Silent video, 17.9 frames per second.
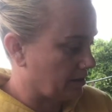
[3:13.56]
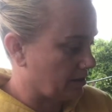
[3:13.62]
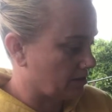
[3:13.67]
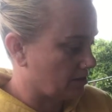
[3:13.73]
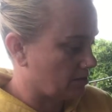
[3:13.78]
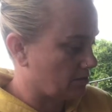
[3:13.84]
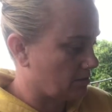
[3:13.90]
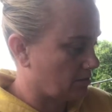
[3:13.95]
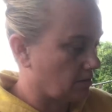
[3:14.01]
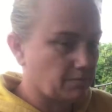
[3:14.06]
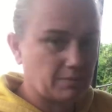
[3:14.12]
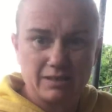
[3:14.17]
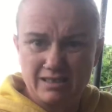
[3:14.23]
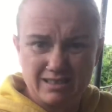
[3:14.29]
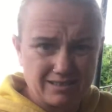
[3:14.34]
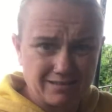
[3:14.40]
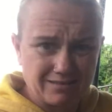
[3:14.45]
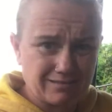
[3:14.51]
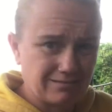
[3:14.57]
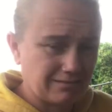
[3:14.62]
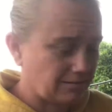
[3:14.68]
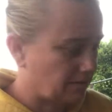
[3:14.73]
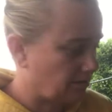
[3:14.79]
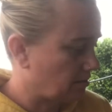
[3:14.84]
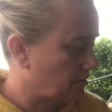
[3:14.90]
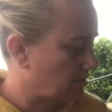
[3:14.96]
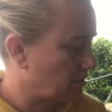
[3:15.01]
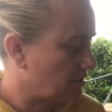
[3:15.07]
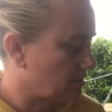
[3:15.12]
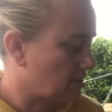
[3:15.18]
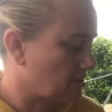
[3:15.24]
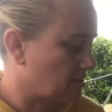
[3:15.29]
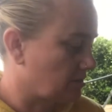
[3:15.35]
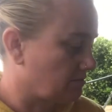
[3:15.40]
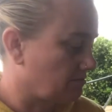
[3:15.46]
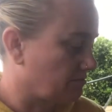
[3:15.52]
it's not a big deal, it
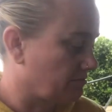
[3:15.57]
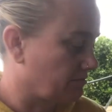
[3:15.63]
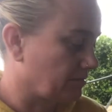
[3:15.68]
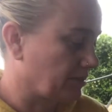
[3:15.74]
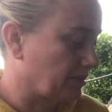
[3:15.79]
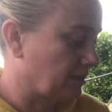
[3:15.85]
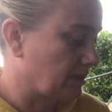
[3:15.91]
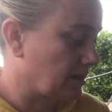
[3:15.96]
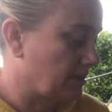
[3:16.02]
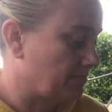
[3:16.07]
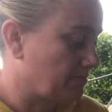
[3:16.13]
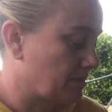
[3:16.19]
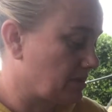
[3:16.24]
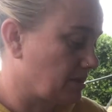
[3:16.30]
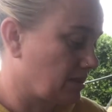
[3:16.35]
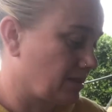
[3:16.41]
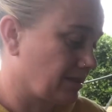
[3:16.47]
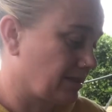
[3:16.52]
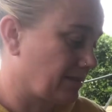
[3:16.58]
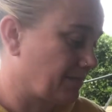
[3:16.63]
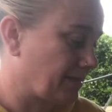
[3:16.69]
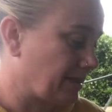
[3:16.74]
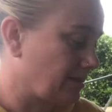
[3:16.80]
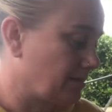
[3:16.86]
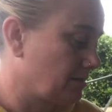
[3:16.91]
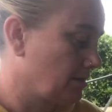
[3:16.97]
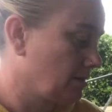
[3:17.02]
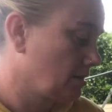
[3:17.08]
doesn't really particularly matter.